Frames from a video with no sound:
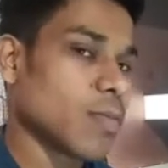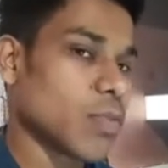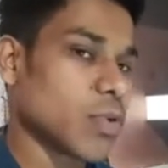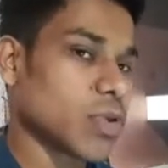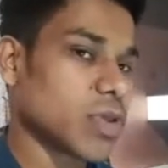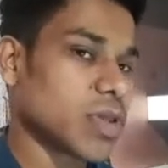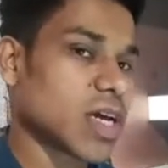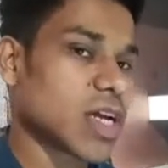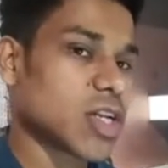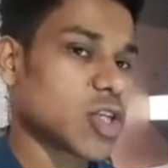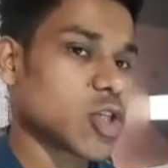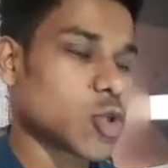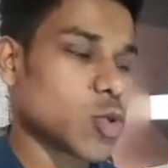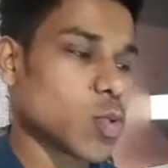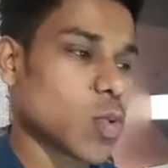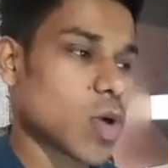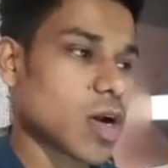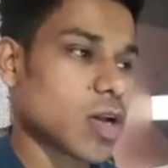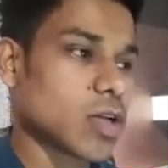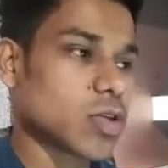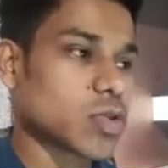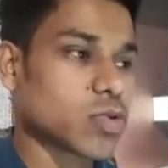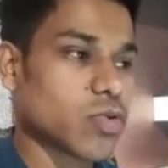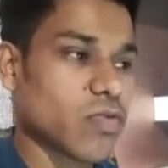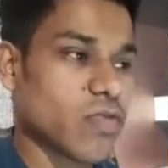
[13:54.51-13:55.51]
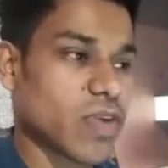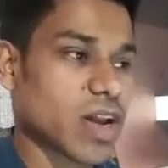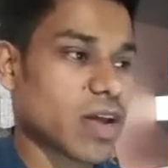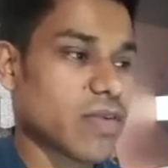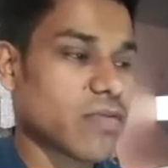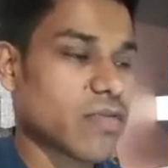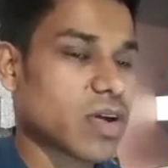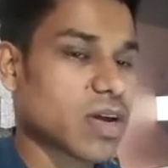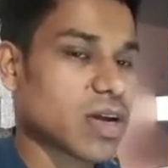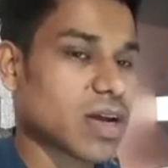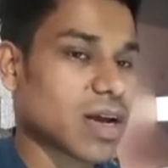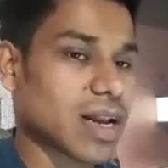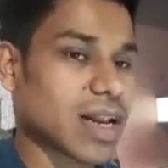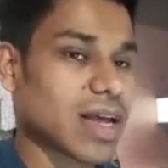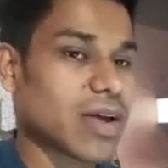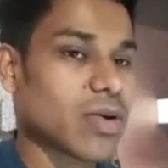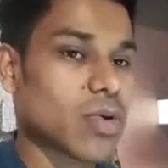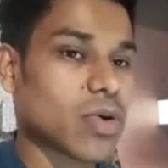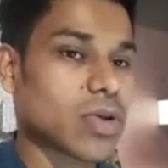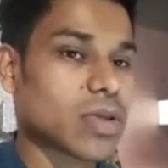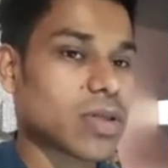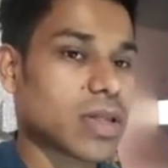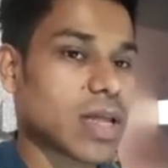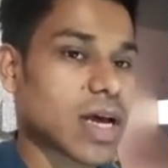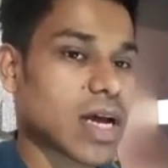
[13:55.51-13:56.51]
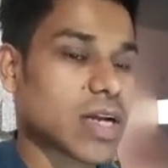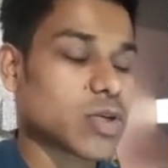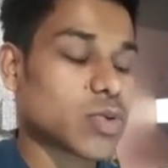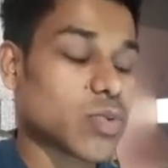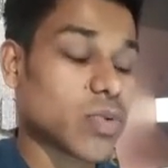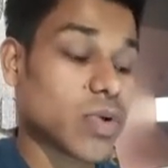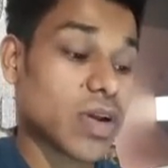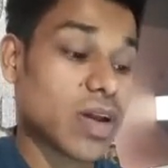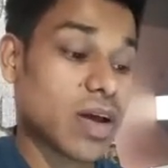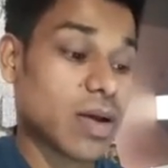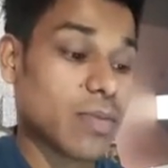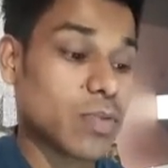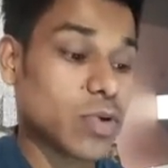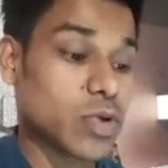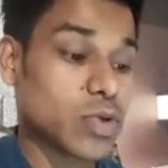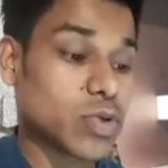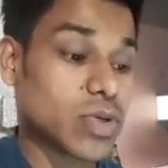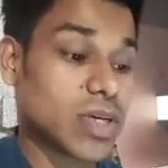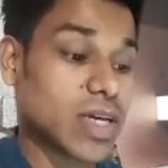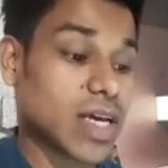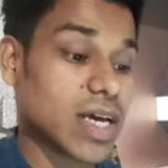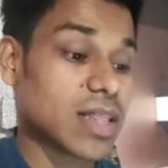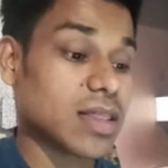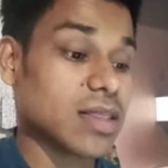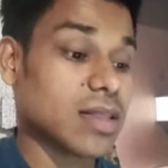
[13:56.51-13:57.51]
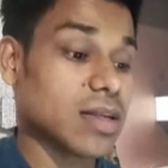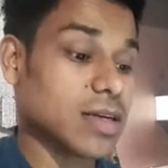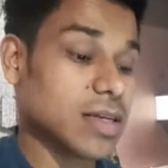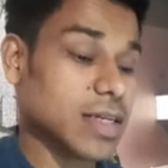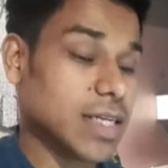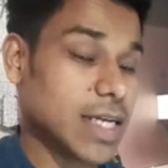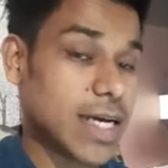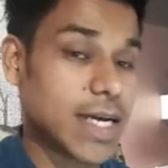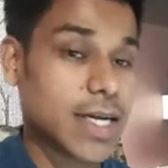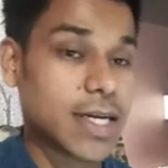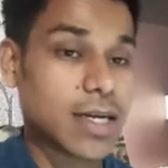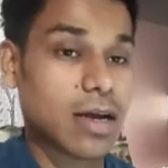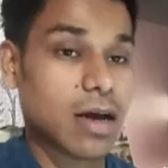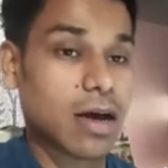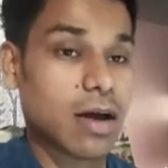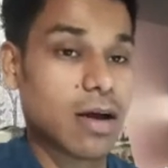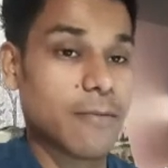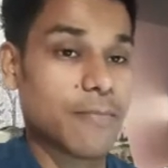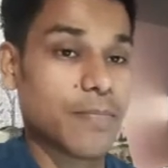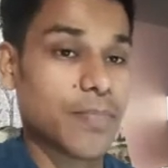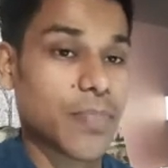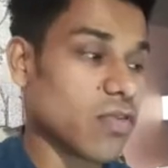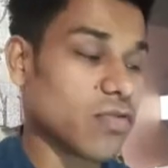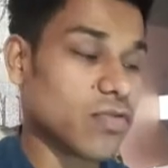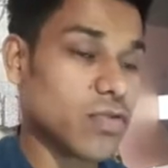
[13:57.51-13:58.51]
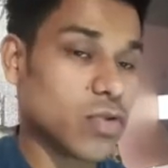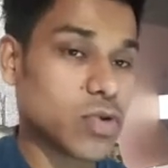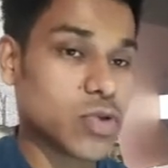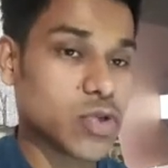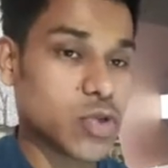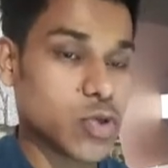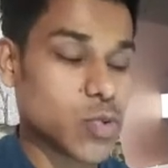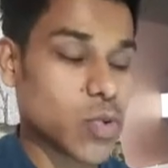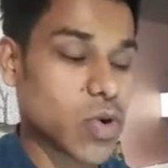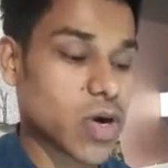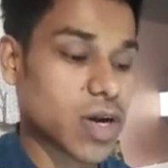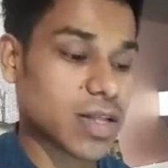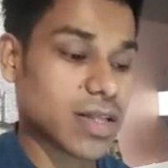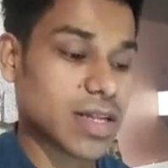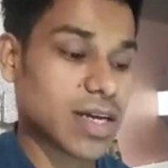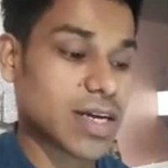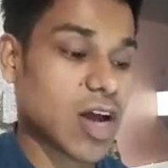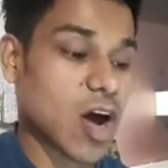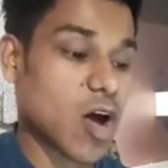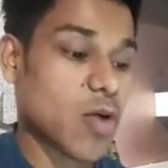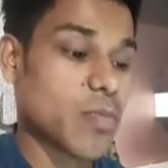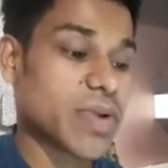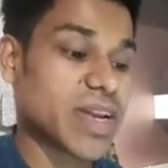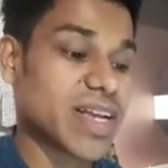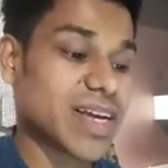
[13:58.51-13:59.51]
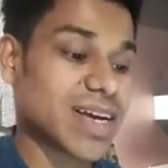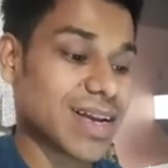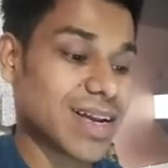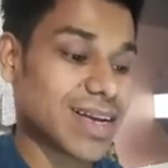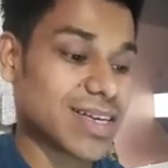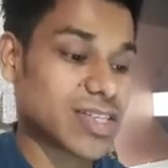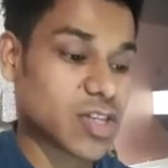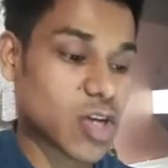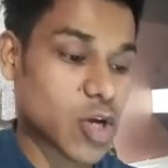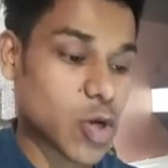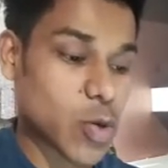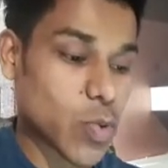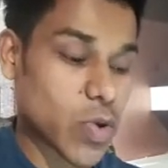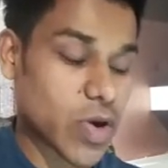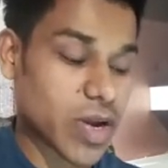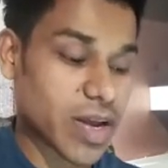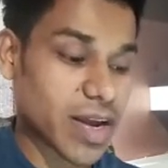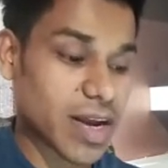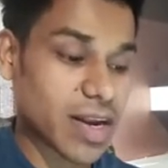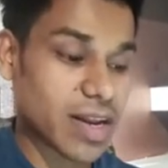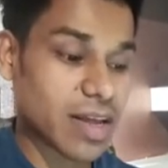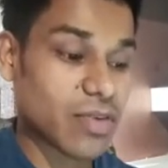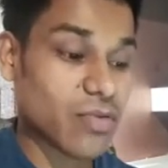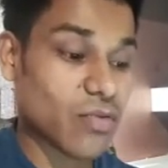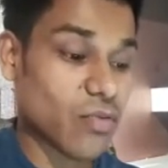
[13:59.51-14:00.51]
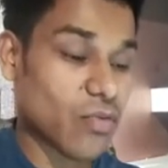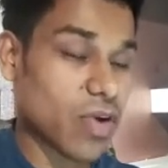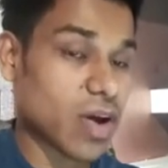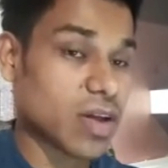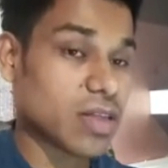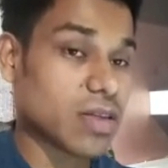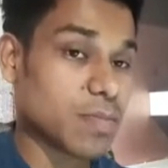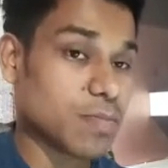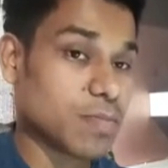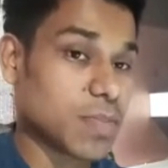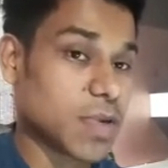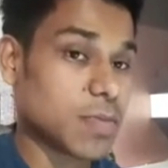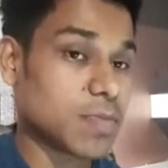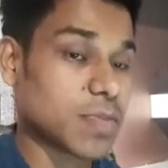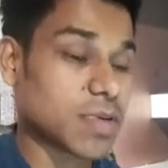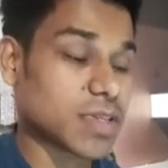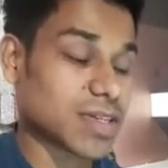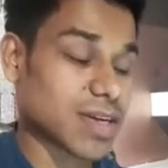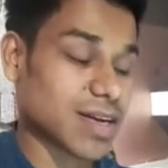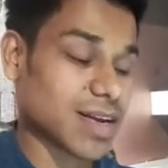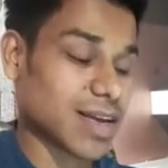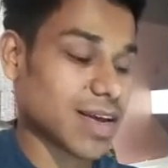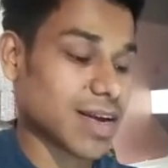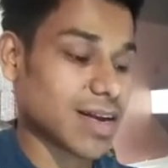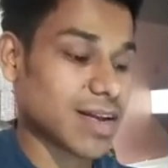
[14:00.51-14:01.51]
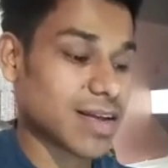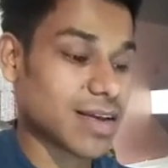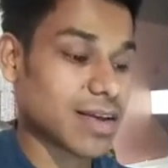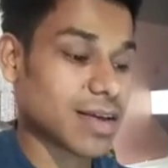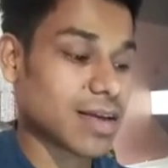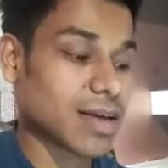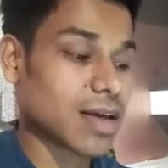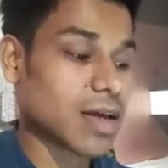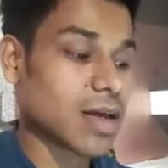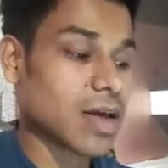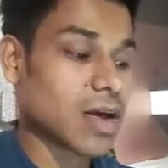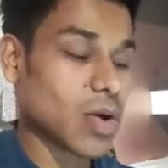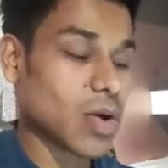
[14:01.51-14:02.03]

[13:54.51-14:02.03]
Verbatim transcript: put that url so whenever click on that you will able to get the data of those url that how many clicks are you are getting where the peoples are getting